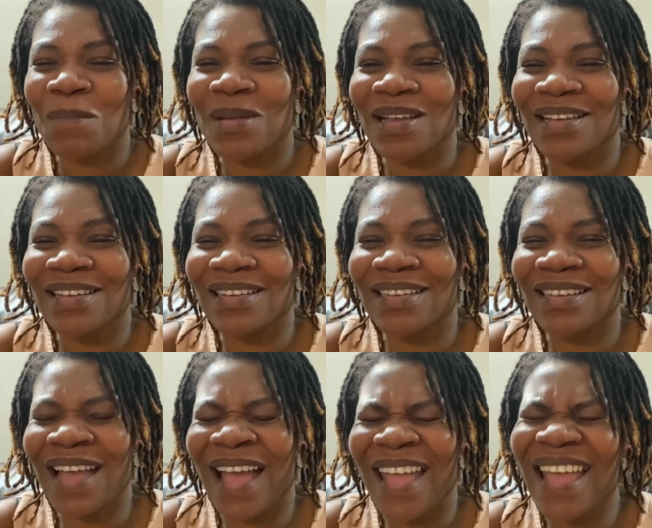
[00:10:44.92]

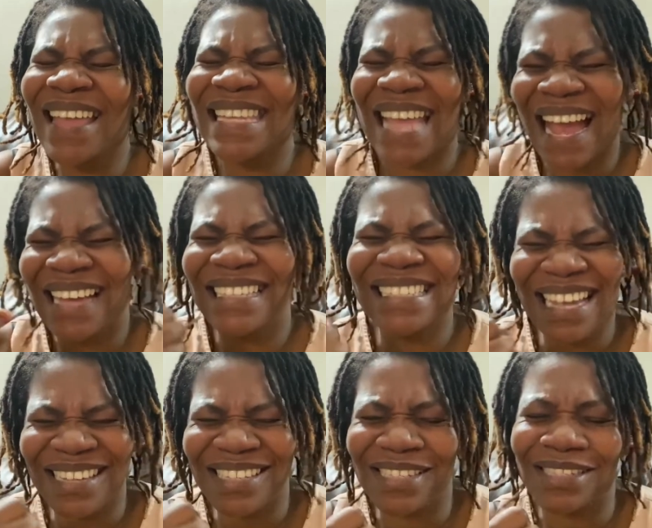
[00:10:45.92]
eyeya
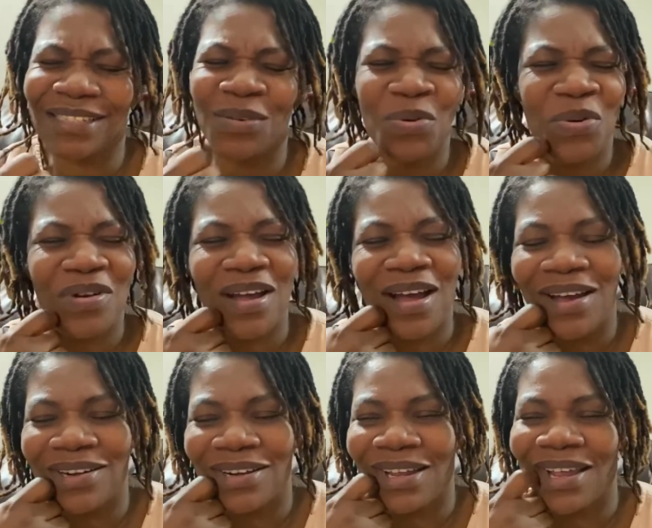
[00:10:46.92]
yes oh
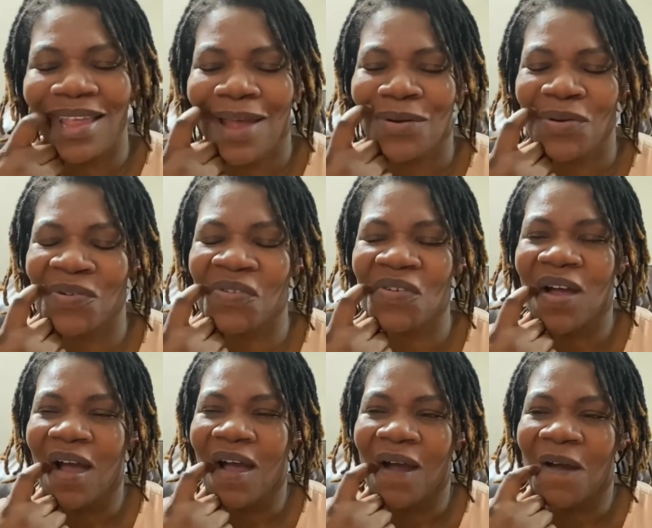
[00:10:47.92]
god eyeya dodo.
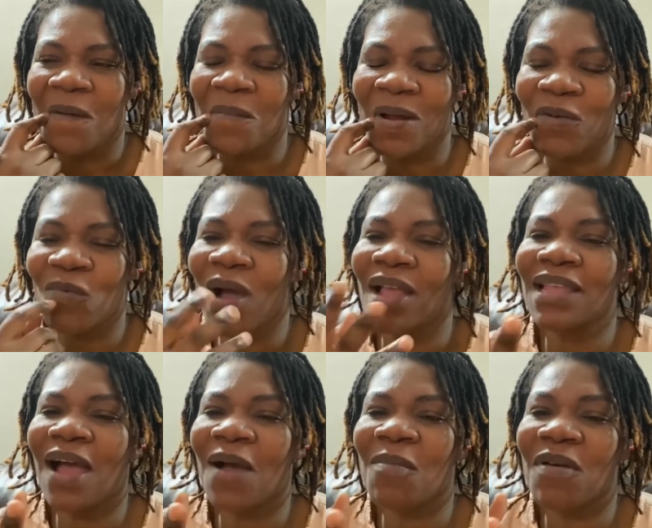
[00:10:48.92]
But one
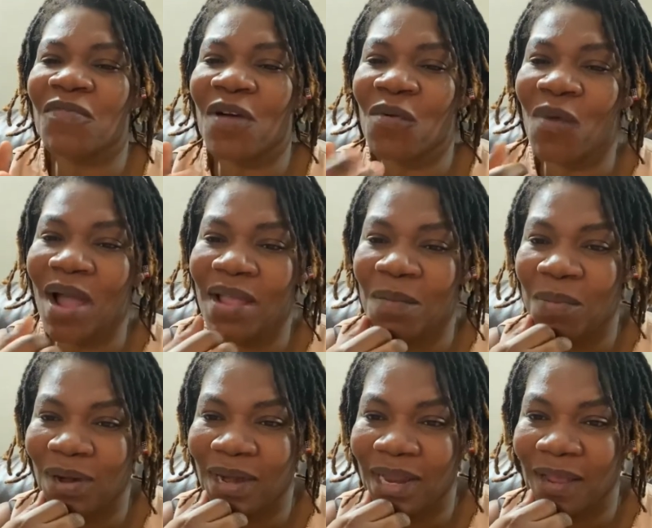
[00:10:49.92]
ya be fa ho aye
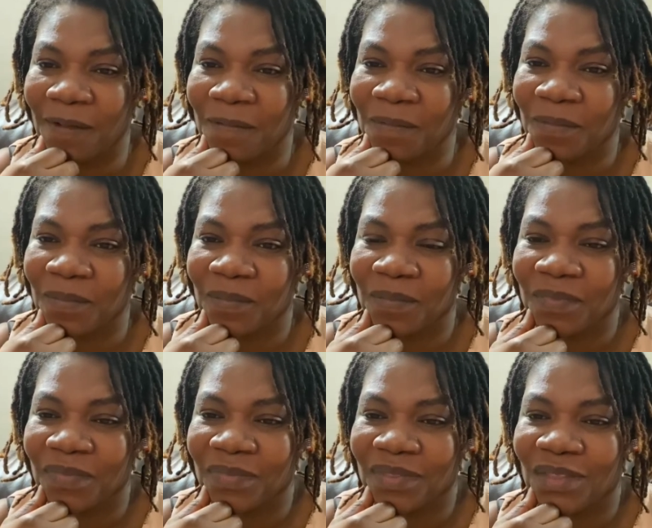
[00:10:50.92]
bone.
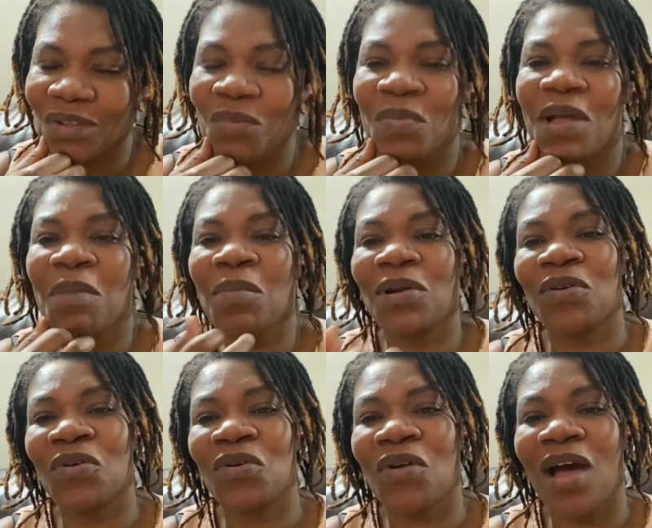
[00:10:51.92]
Wo be bone
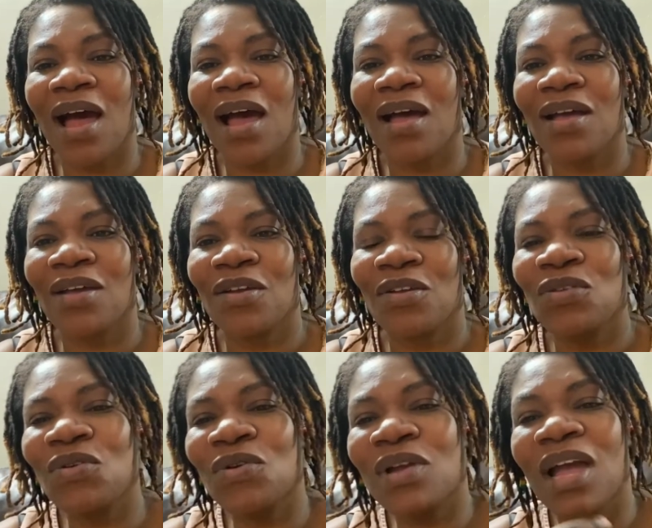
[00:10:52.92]
kra.
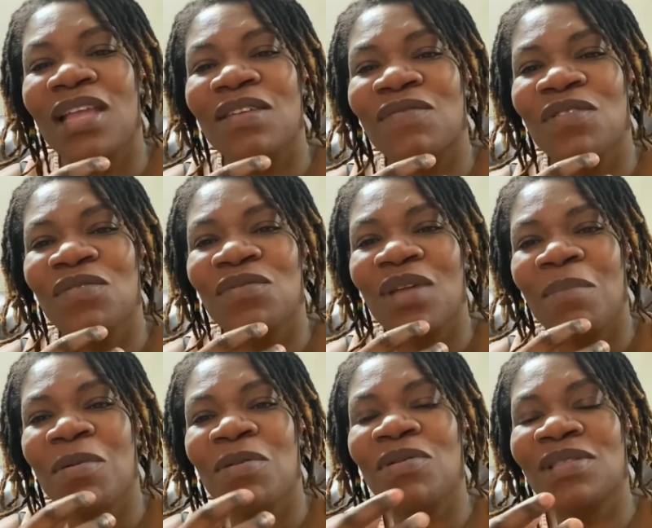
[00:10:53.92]
You can't even a
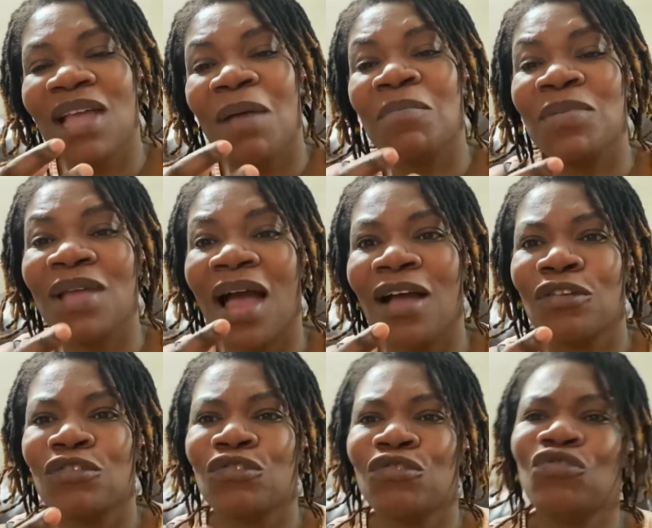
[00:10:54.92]
bit of time be a
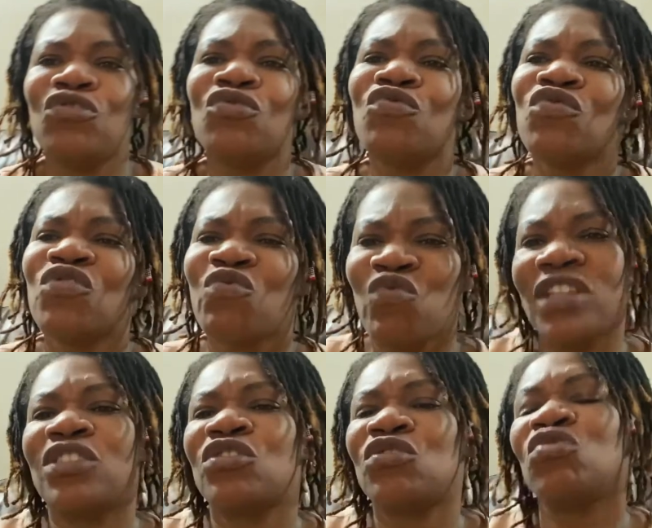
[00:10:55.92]
you
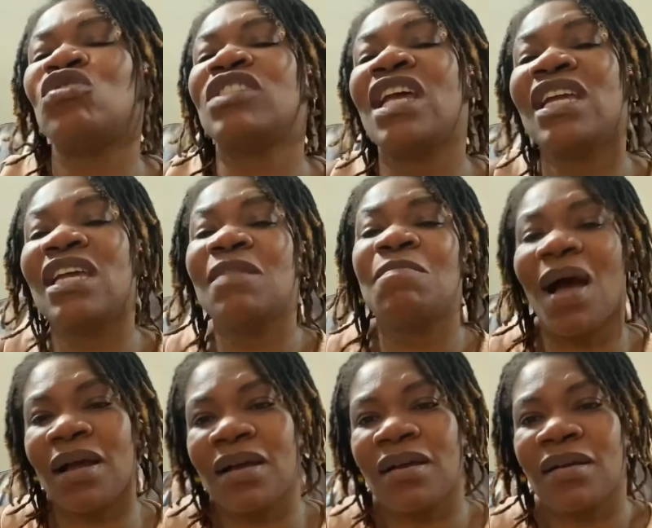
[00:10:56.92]
wish to take it back,